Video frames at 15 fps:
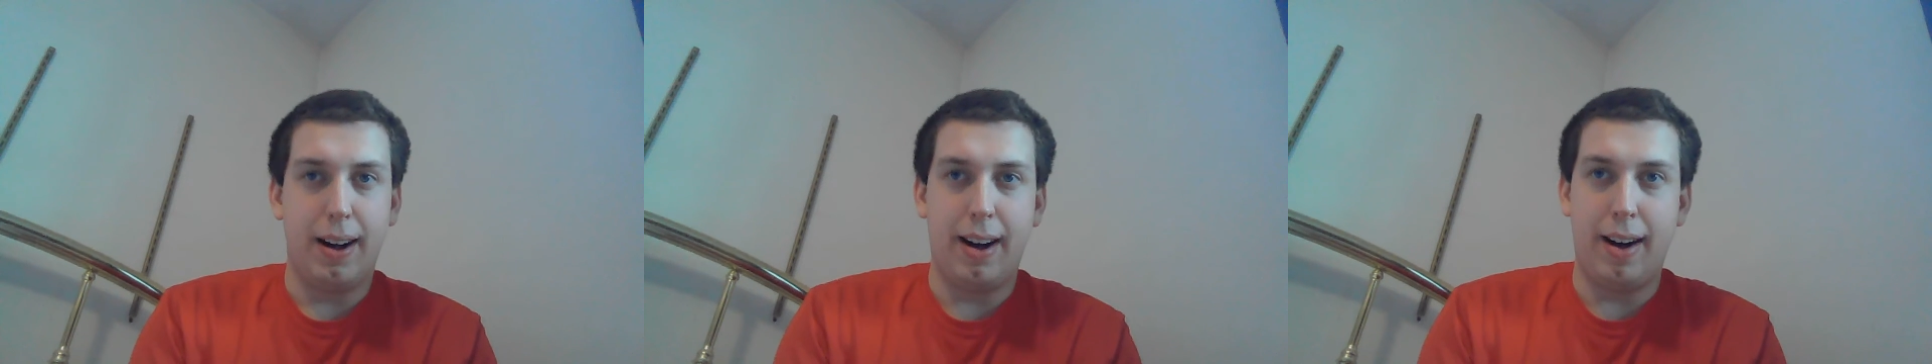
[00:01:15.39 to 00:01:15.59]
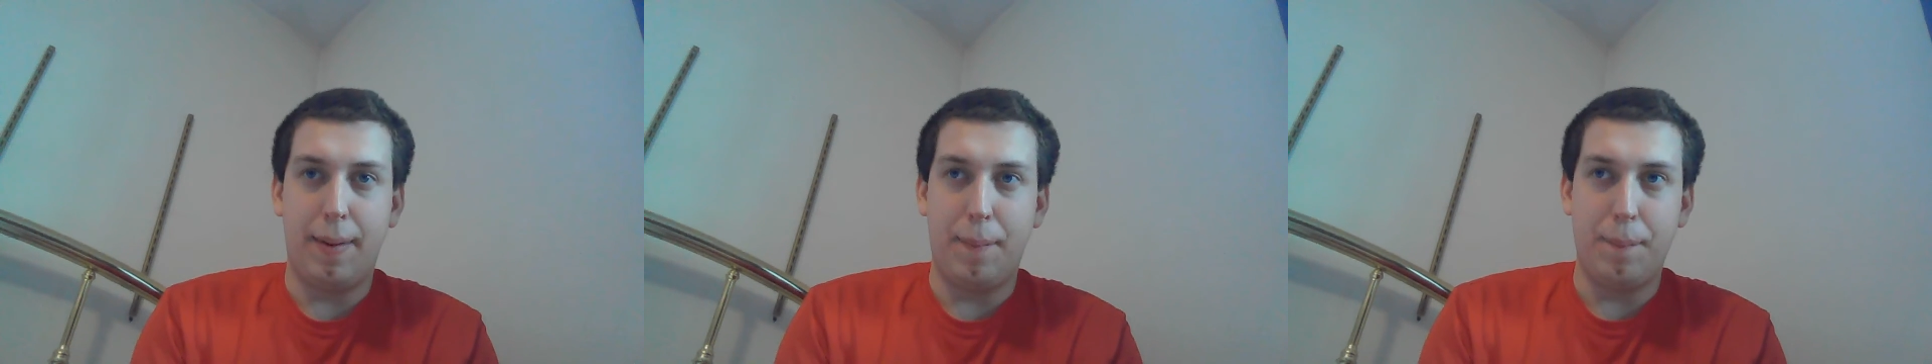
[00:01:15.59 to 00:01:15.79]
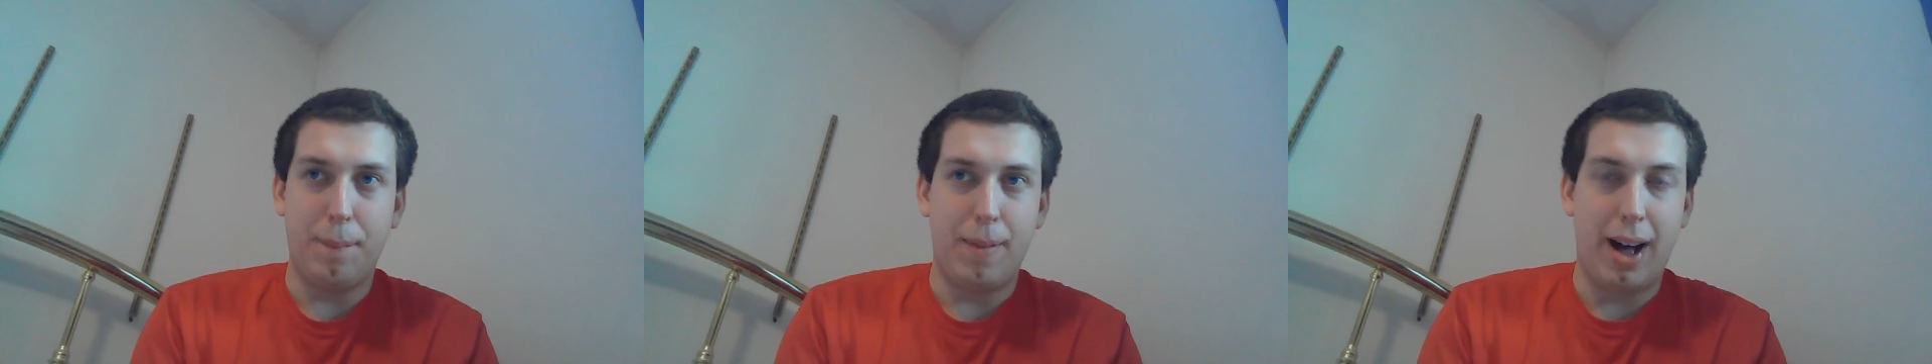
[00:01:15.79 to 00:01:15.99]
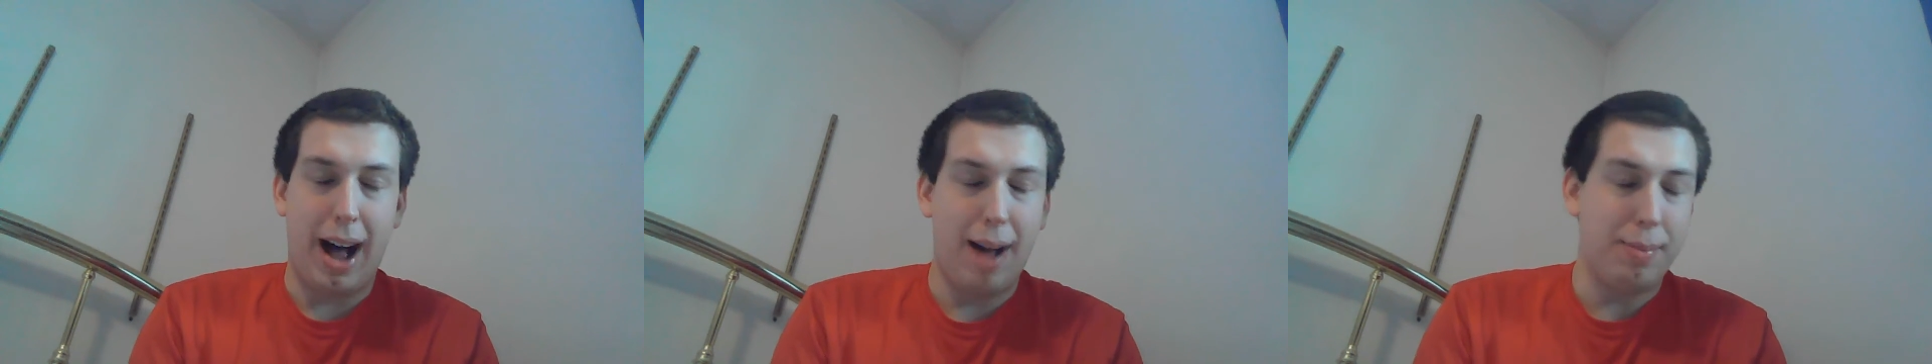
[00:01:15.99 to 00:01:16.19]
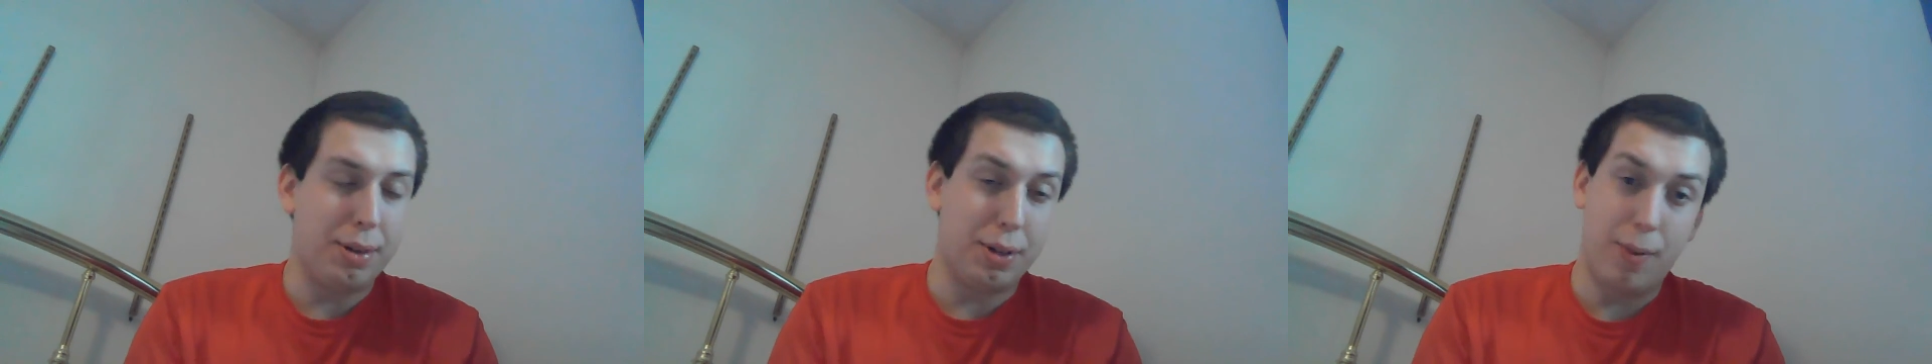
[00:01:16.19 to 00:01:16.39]
Um,
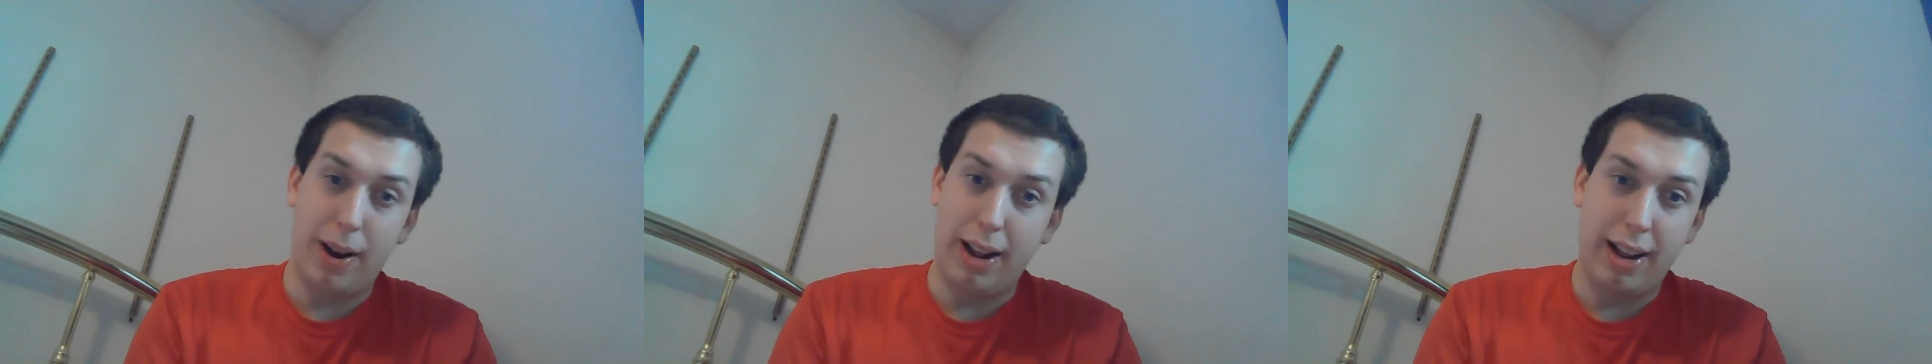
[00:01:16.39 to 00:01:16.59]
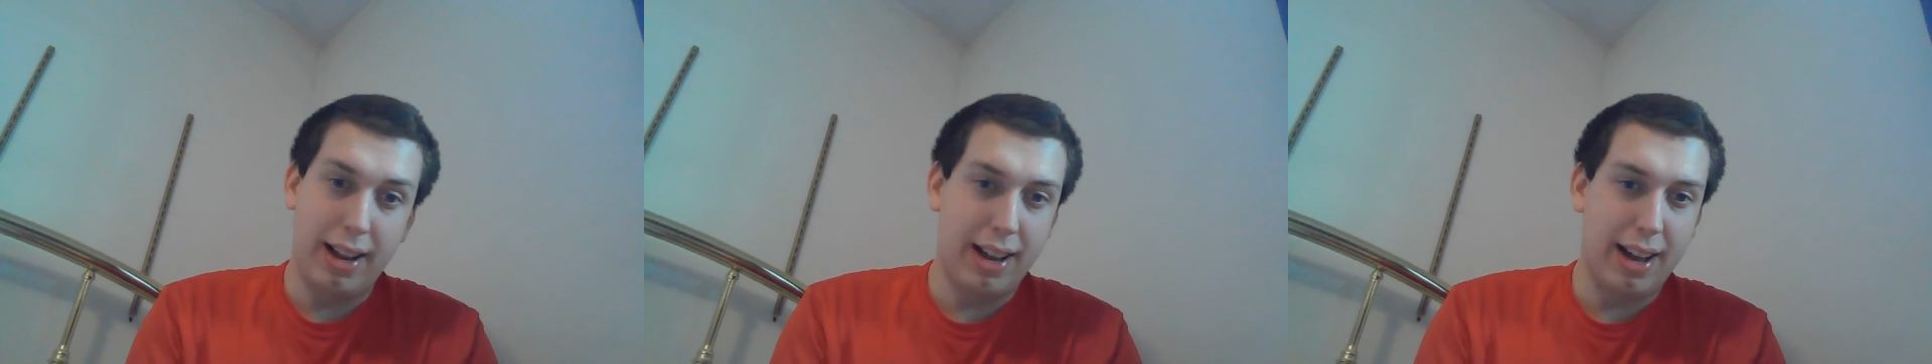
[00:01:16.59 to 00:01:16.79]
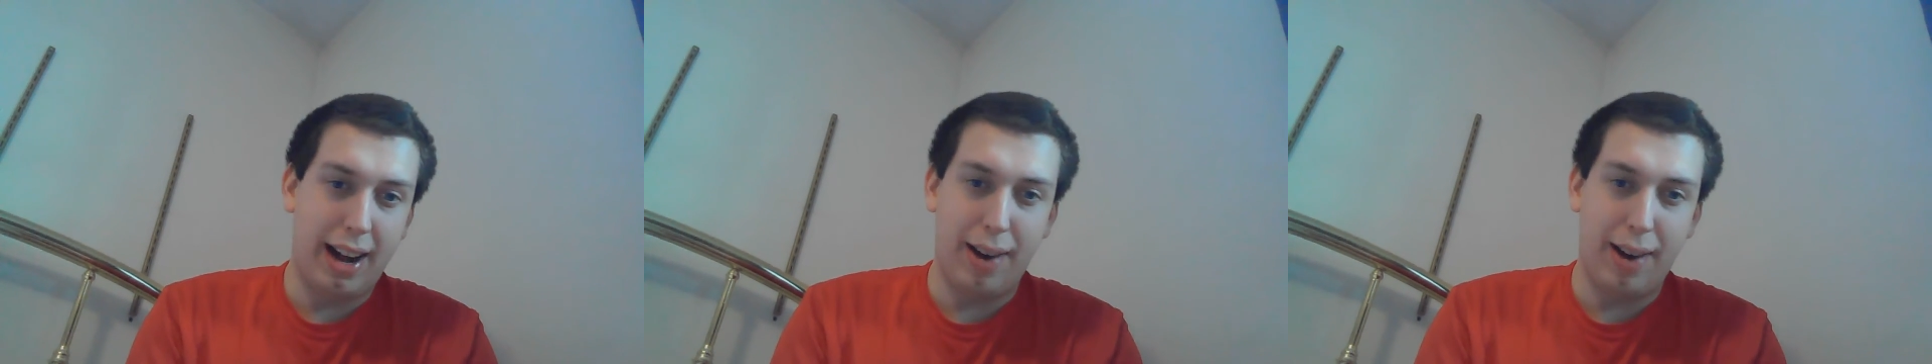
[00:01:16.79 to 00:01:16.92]
I'm just ready.